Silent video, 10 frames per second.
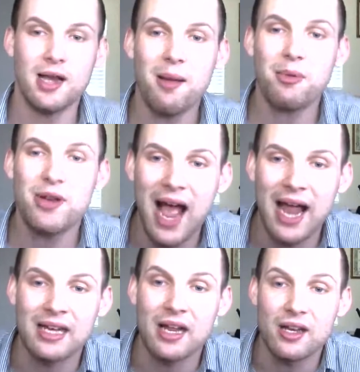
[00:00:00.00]
Number
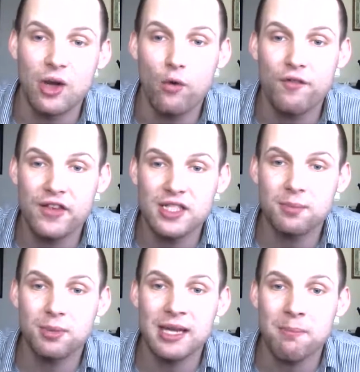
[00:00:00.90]
9, no
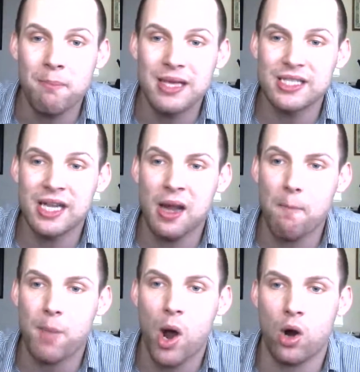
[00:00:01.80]
visibly missing
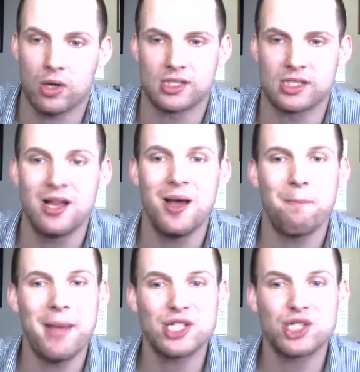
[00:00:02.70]
parts.
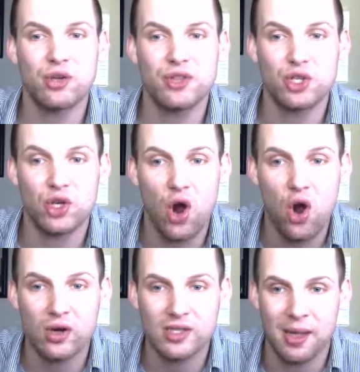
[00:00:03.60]
Make sure that your
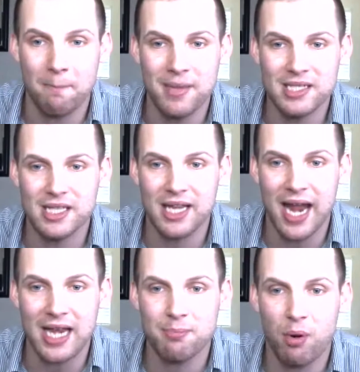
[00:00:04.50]
car is not missing
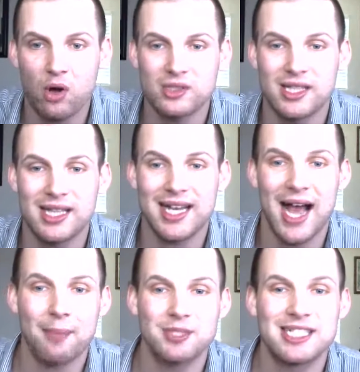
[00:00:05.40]
any parts that the
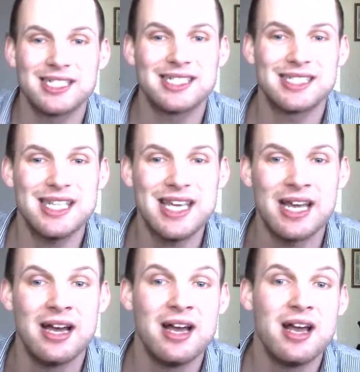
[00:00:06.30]
cops can
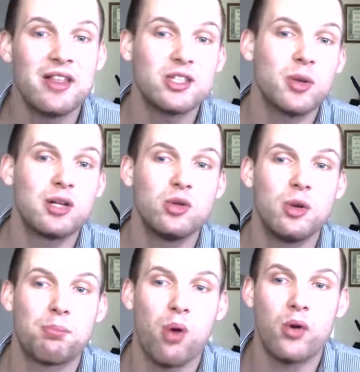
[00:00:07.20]
see. This would include
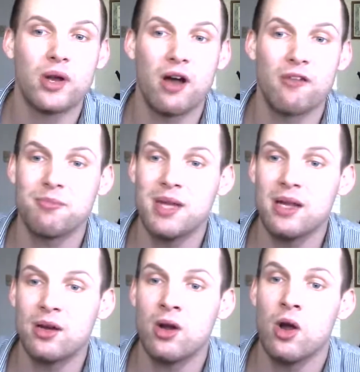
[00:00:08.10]
a broken off
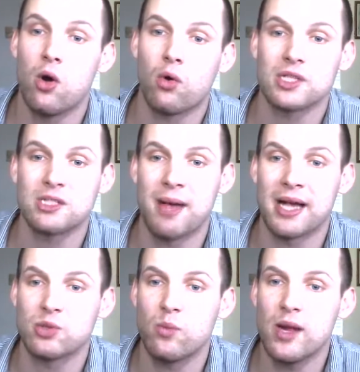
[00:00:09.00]
mirror or a
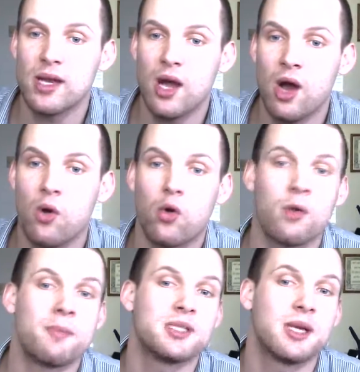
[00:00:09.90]
smashed window or
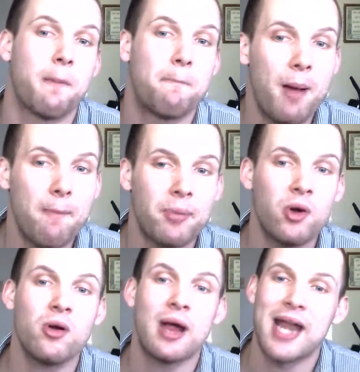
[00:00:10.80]
a missing
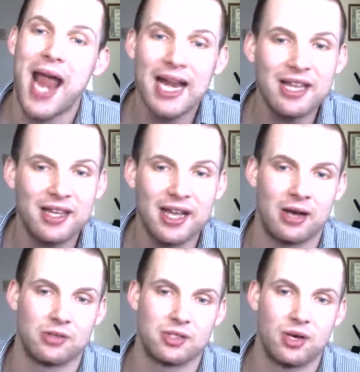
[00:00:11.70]
bumper and anything
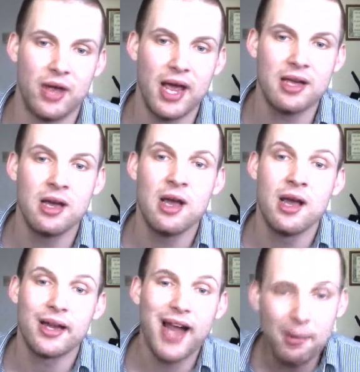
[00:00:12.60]
else, okay?
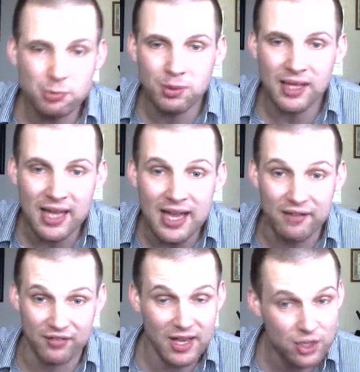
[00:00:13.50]
Cops
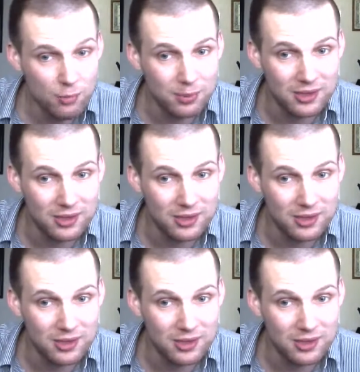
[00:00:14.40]
they do